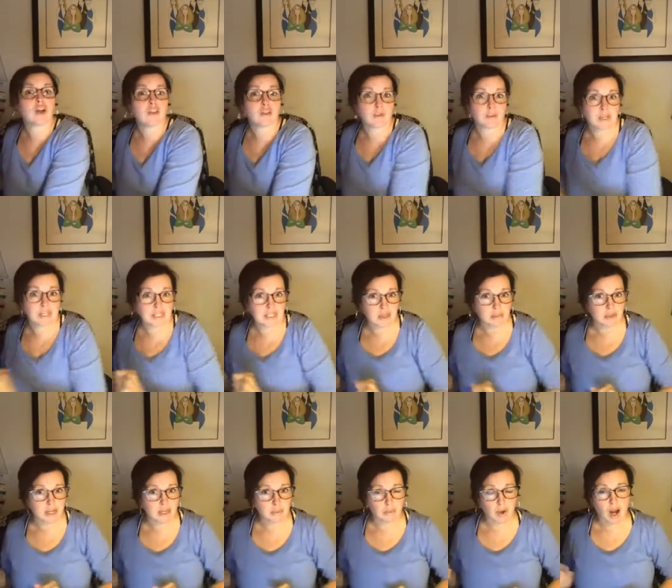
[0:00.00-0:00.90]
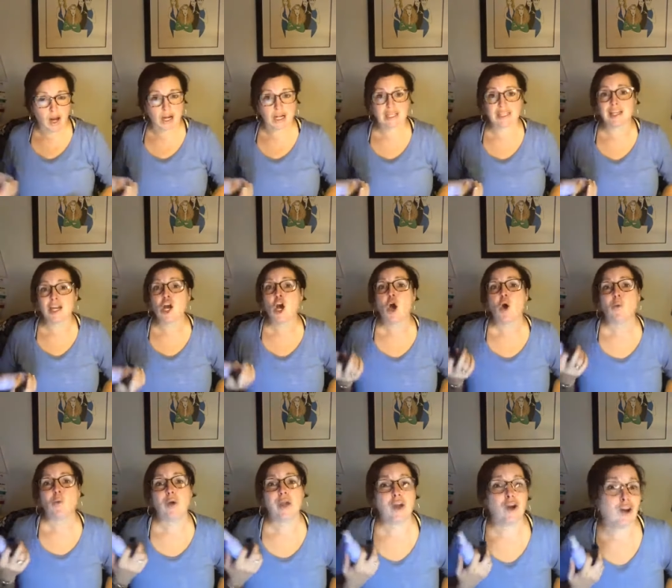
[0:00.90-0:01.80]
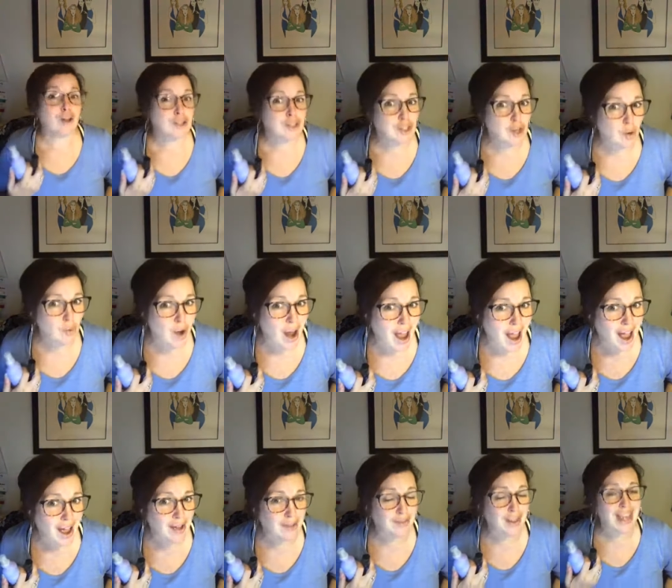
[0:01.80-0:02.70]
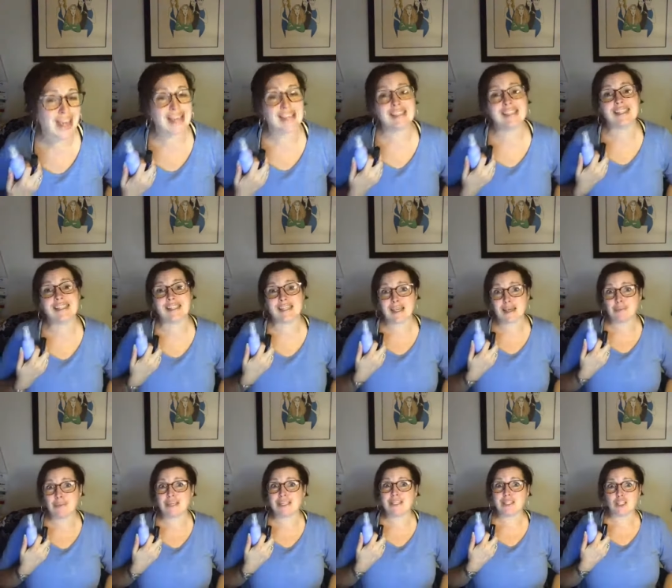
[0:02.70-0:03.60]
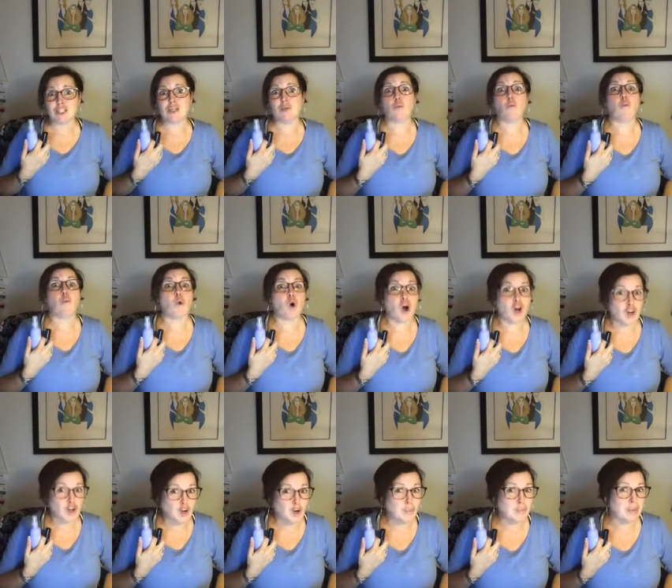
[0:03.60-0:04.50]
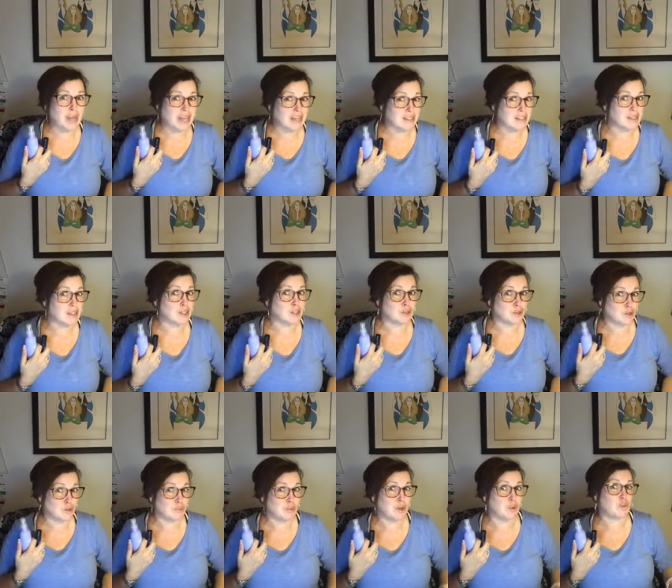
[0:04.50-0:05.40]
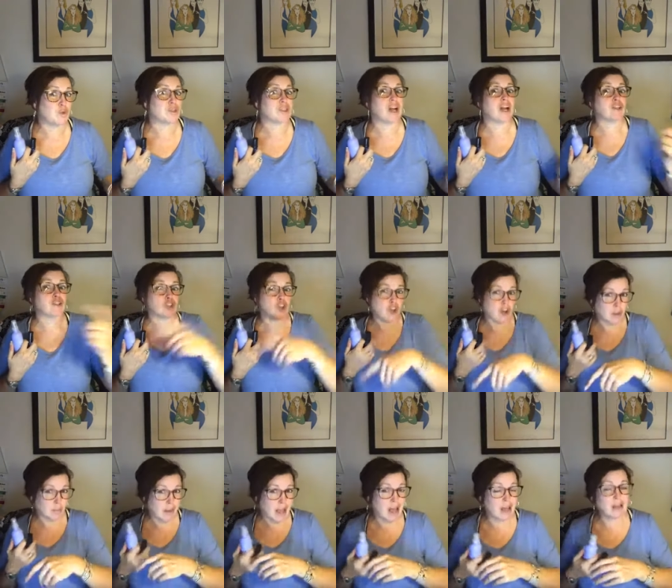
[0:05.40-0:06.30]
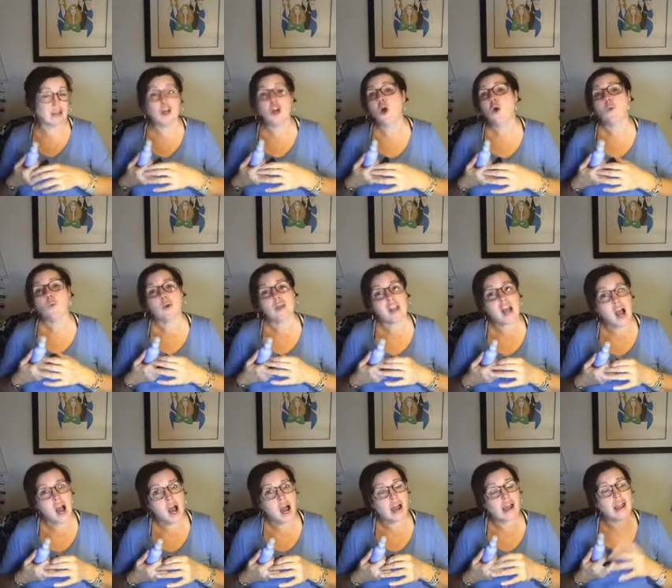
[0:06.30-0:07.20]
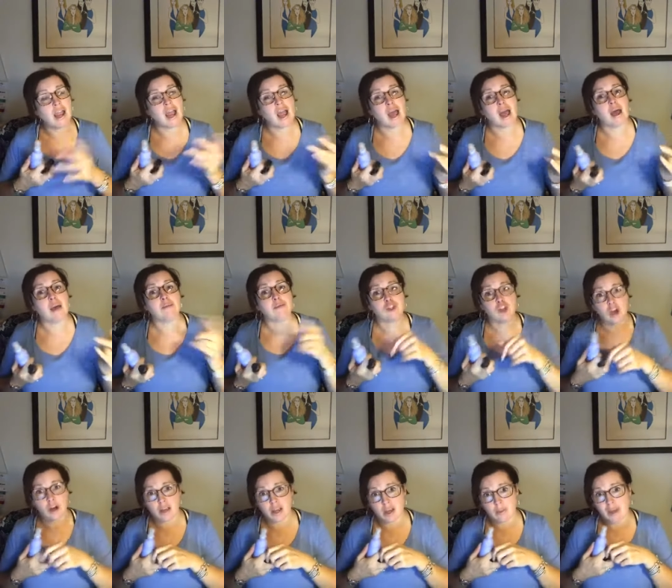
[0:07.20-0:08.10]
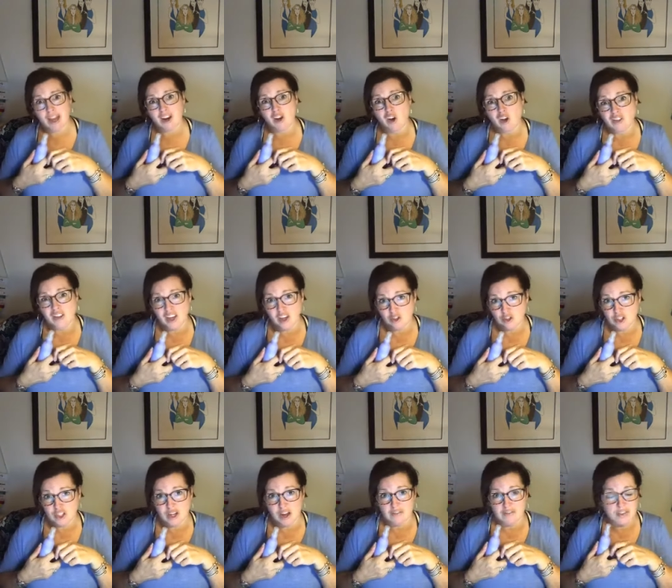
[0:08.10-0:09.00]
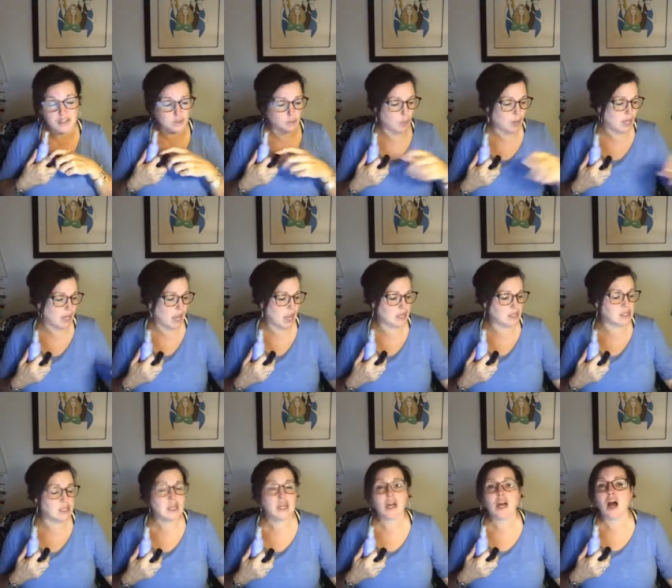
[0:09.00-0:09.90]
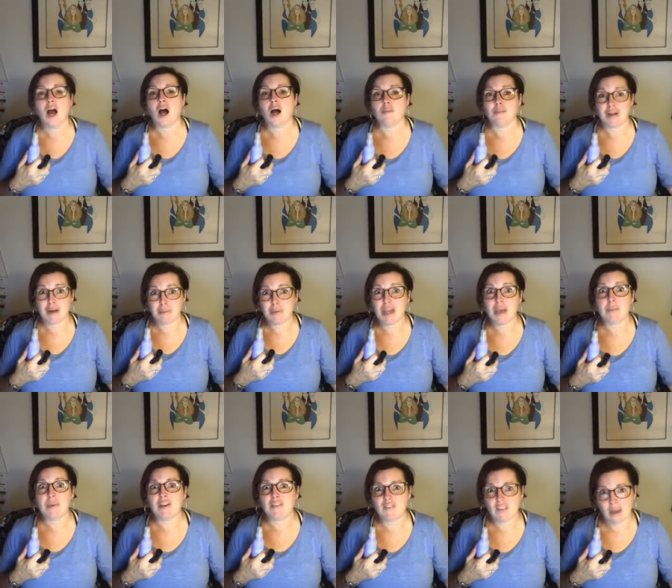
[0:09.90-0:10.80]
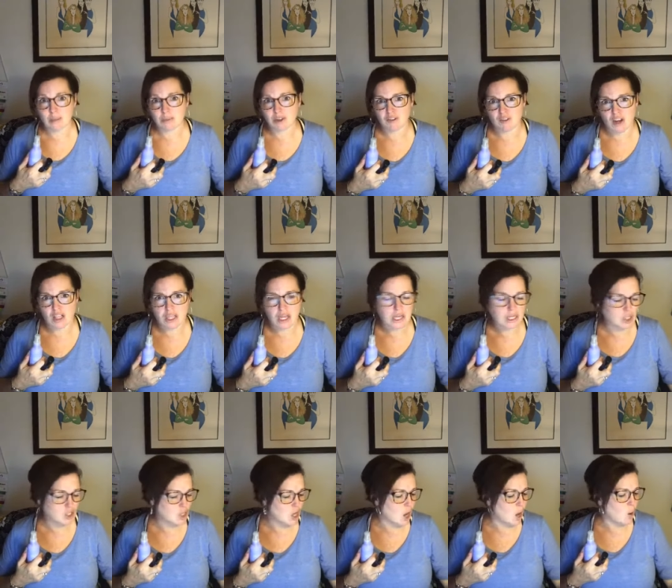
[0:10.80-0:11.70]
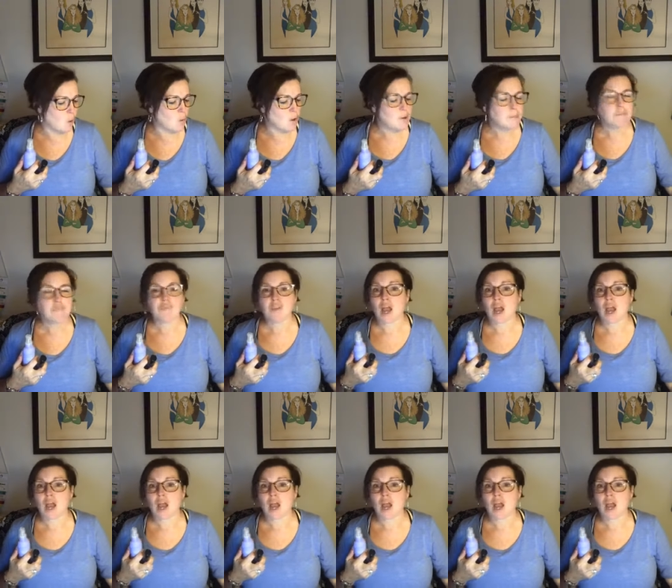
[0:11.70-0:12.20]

are our three CBD products. We also have a CBD water-based lube that we'll, I'll talk about when I am talking about all the other stuff this weekend. Um, but I'm keeping it family friendly. So